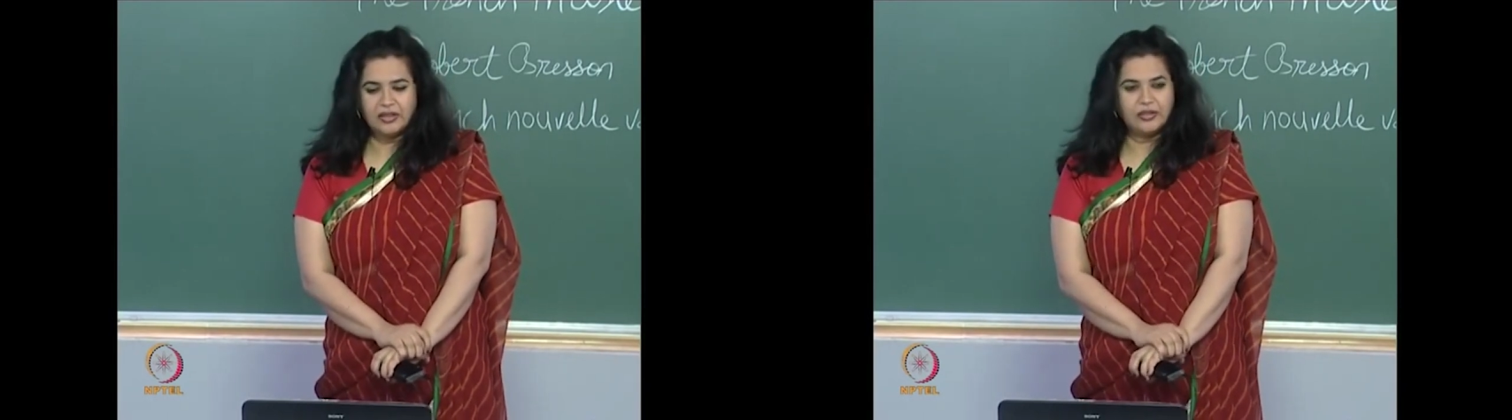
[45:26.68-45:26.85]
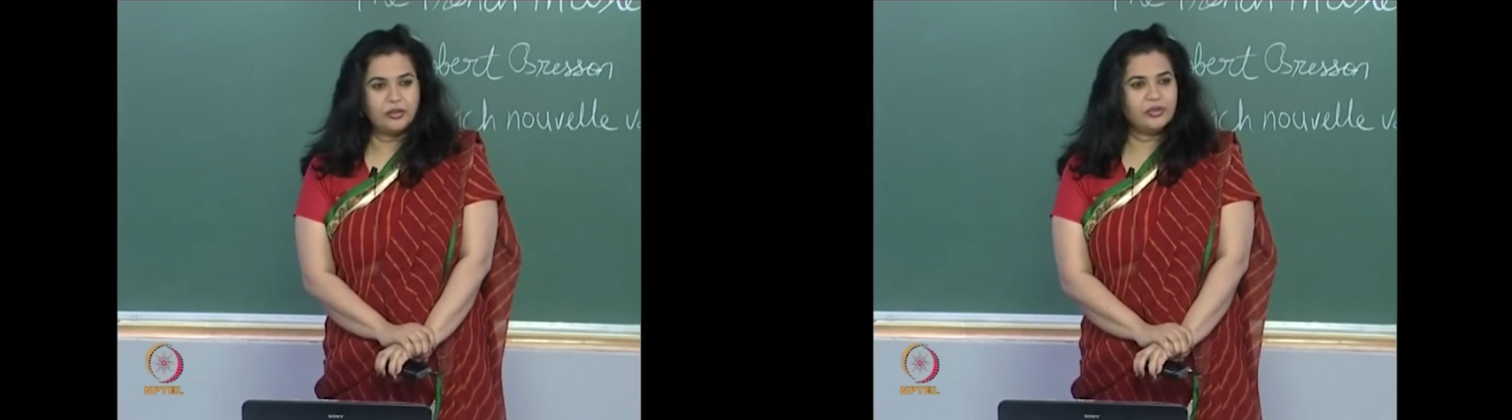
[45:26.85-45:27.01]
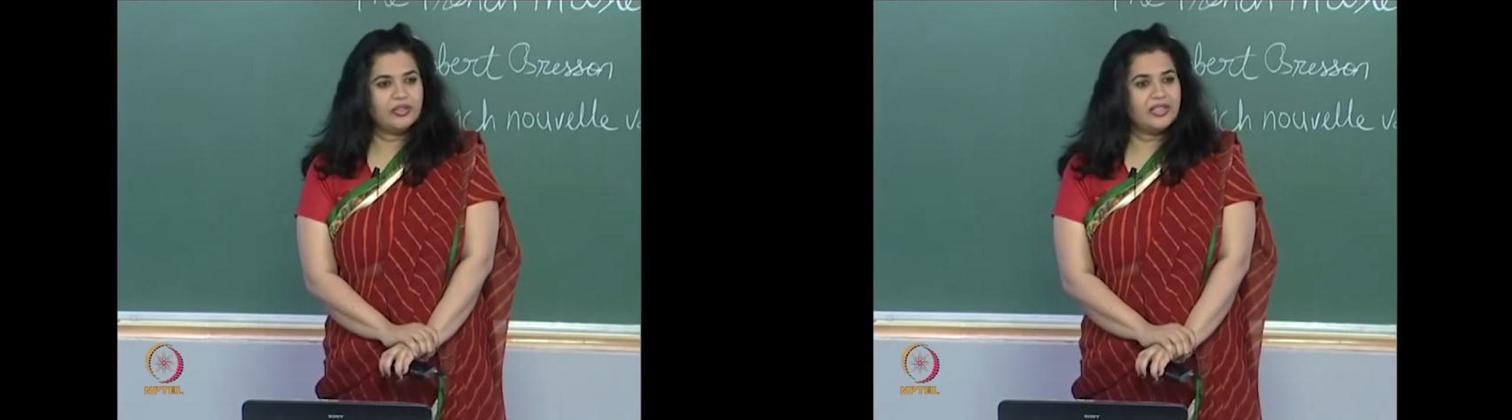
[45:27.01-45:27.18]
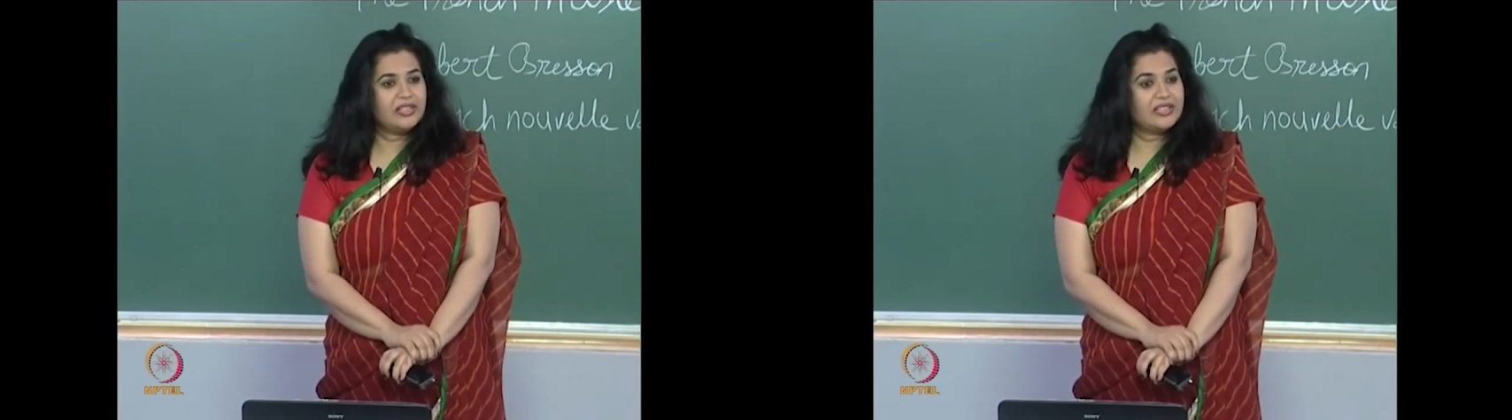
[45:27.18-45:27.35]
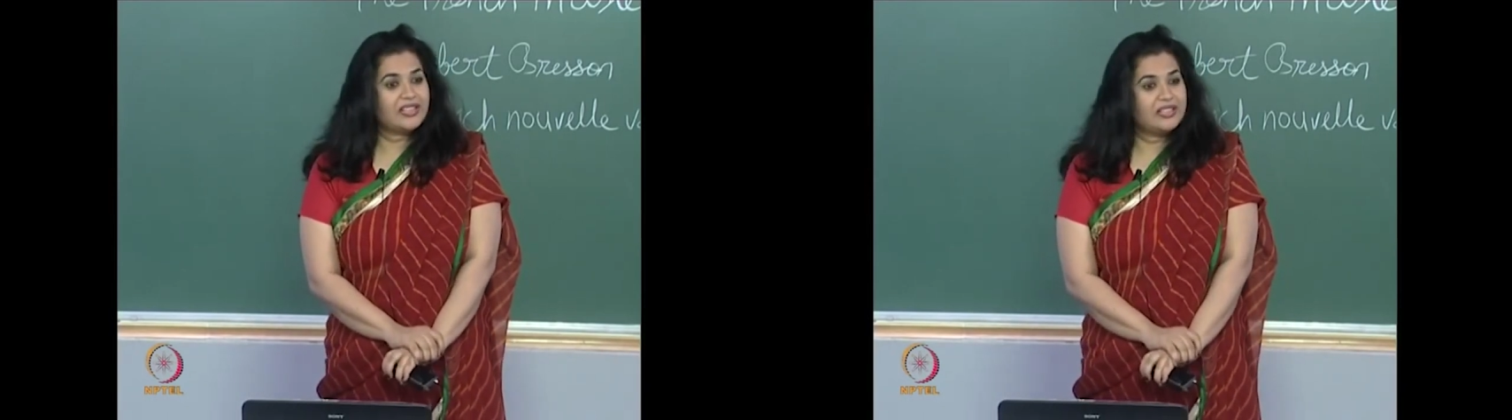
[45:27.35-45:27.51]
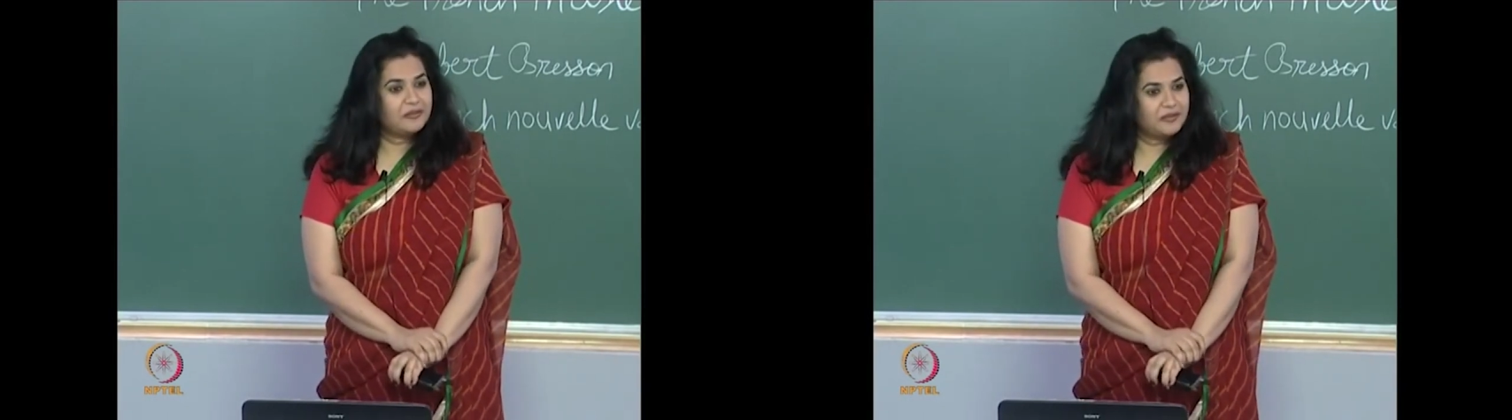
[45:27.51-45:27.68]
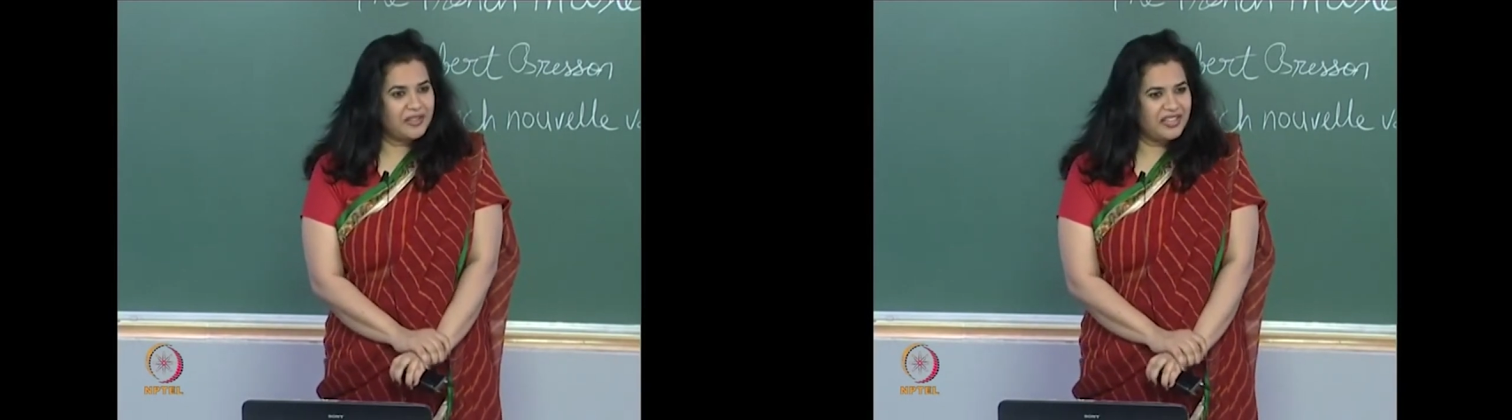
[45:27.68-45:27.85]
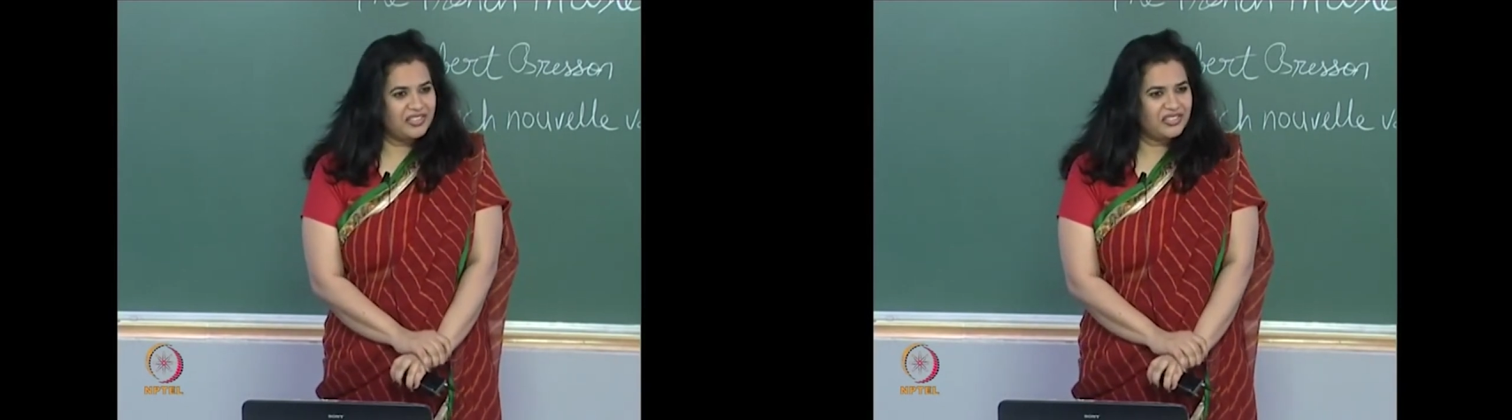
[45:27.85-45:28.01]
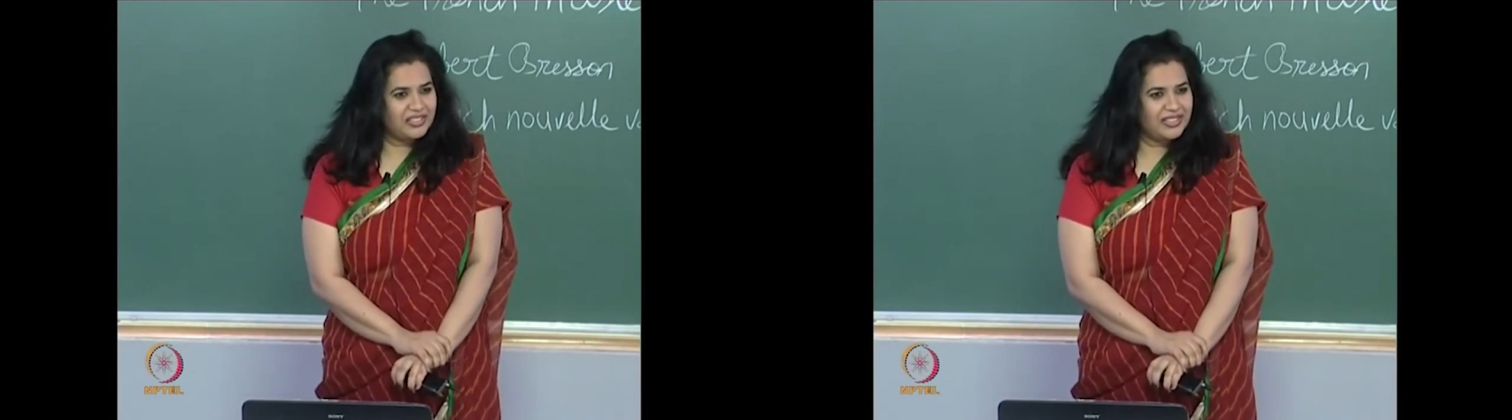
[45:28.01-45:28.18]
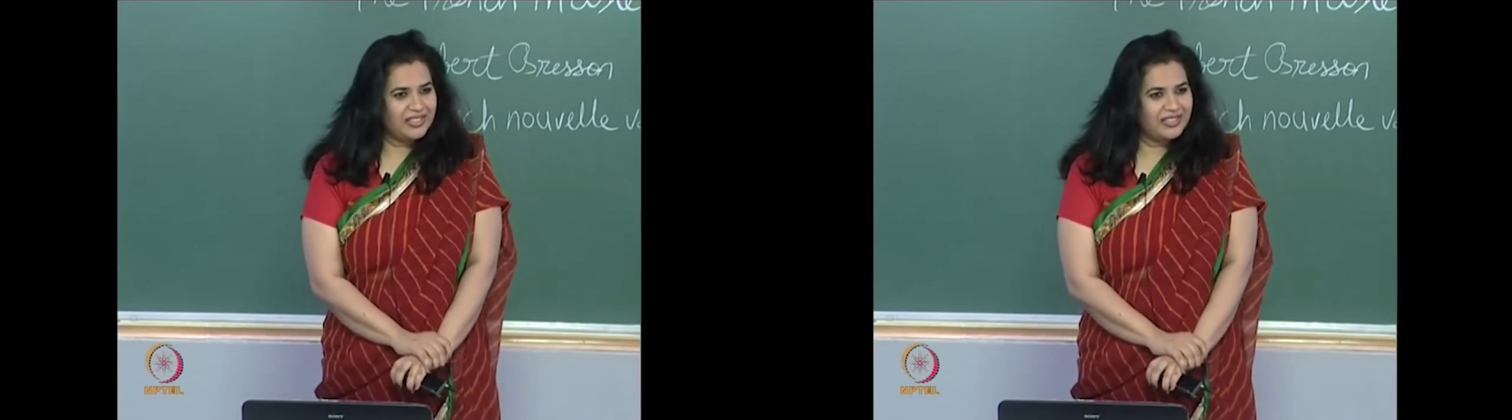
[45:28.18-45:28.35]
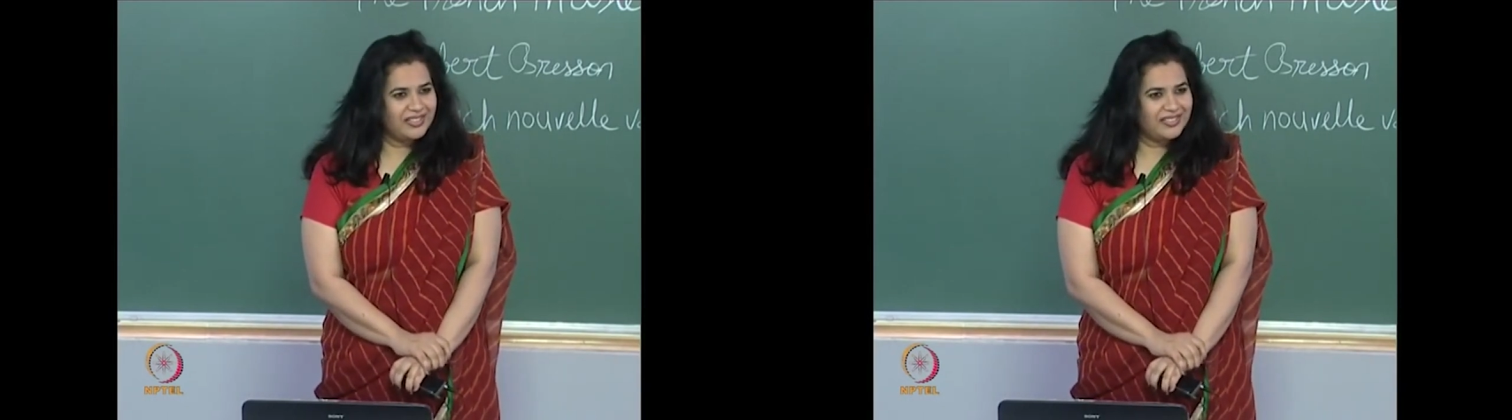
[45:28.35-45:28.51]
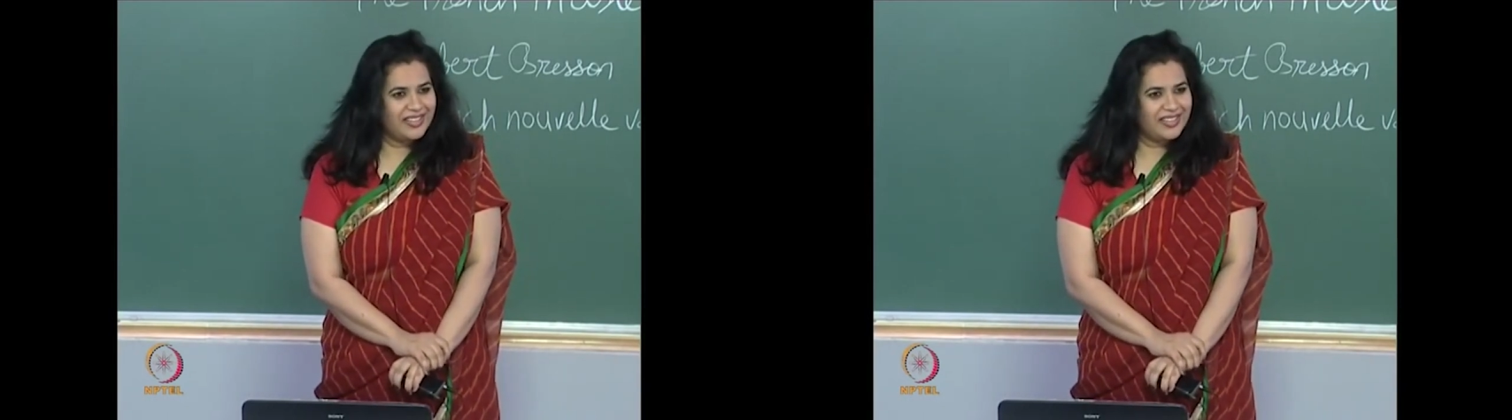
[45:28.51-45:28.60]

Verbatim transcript: using a confessional